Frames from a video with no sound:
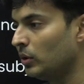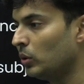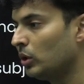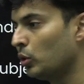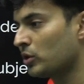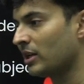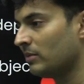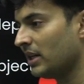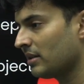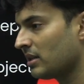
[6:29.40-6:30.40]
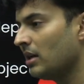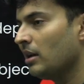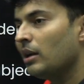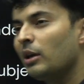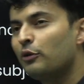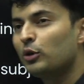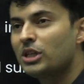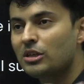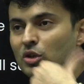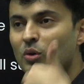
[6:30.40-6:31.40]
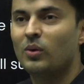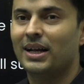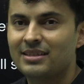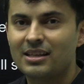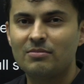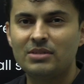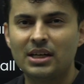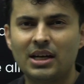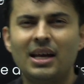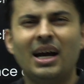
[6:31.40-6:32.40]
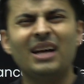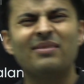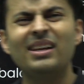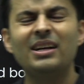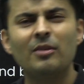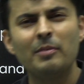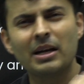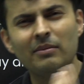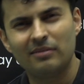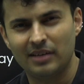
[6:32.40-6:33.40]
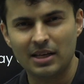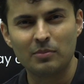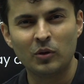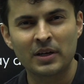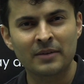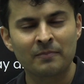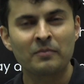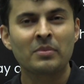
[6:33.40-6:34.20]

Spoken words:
to do two subjects. If you just do one subject, I feel it will become very boring.